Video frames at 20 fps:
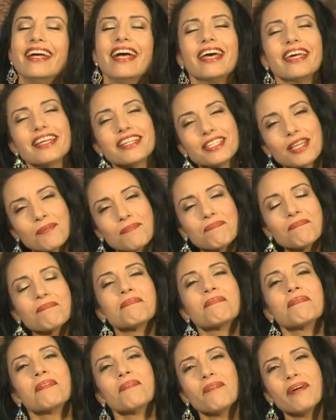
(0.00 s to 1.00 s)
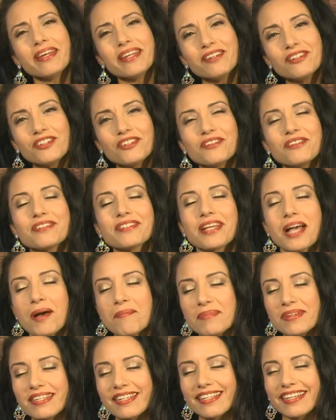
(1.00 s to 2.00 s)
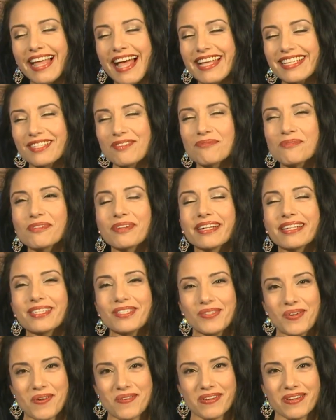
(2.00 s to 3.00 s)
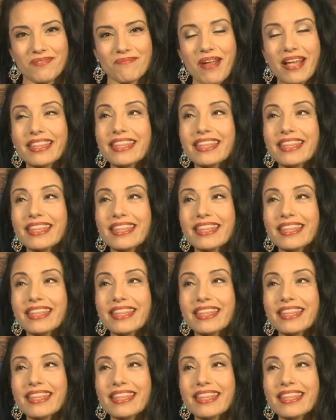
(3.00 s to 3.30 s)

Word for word: And I say, why don't you just come into class and we'll get started, right?